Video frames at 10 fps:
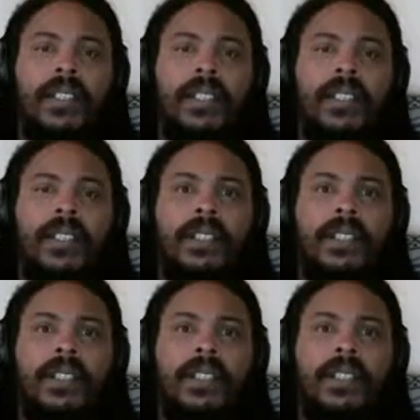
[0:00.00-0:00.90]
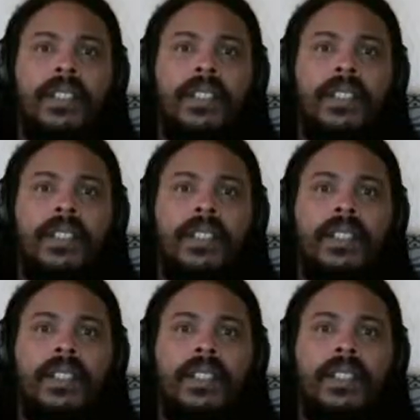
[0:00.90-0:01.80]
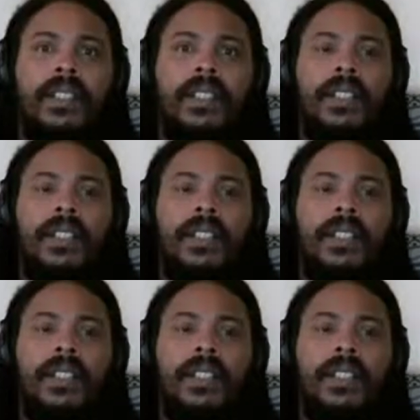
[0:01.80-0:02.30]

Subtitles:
(no one is talking)